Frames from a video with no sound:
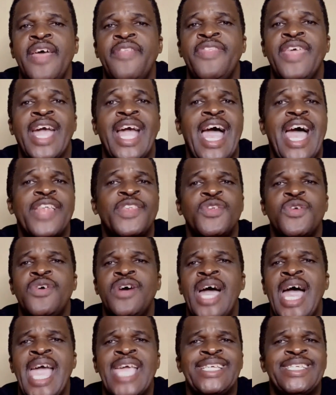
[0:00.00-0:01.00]
They had
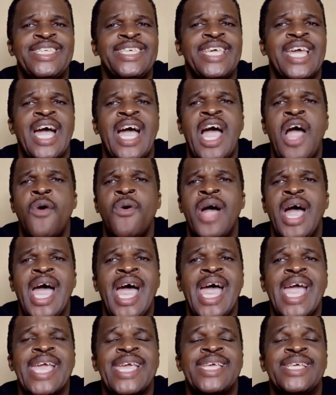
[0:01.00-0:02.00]
no idea how
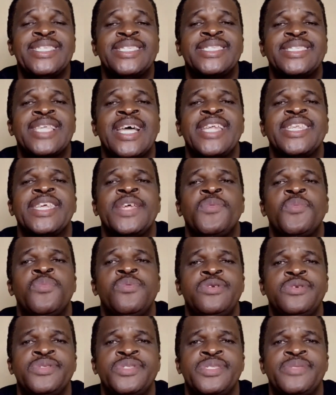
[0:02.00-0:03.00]
high his standard
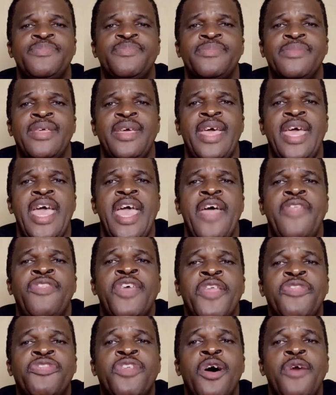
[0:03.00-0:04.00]
was.
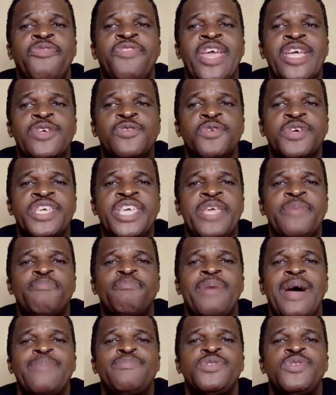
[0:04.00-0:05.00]
They thought they could
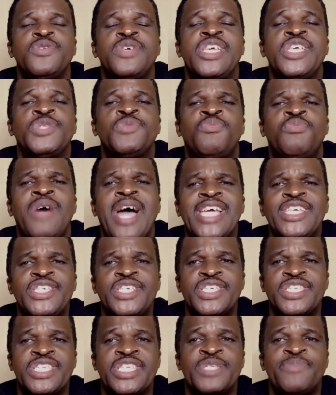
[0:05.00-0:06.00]
keep up to his
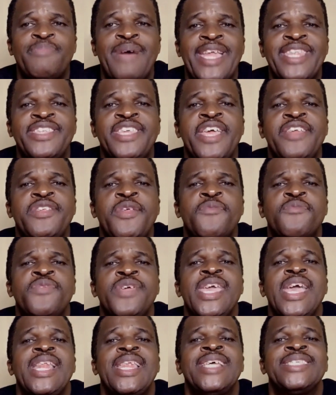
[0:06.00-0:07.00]
righteousness, but didn't
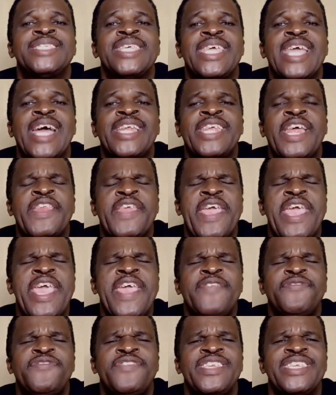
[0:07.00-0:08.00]
realize he had an
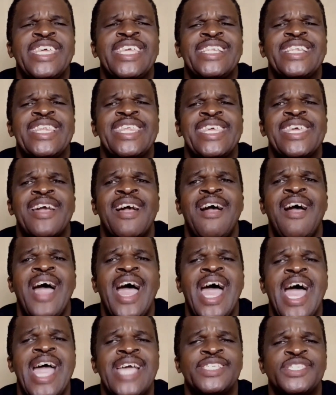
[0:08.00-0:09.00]
infinitely
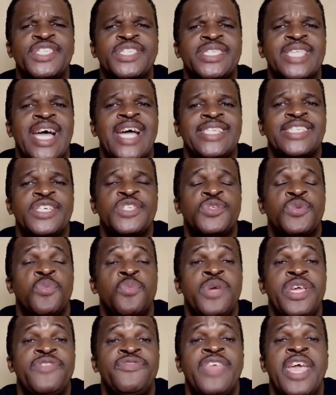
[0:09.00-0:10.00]
high standard to
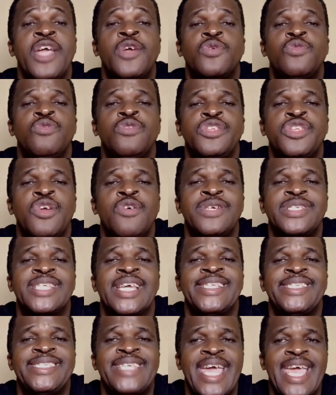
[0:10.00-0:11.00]
which they could not
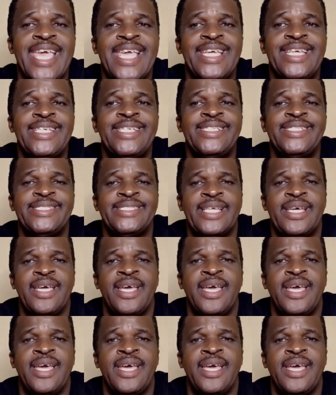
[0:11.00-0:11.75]
attain.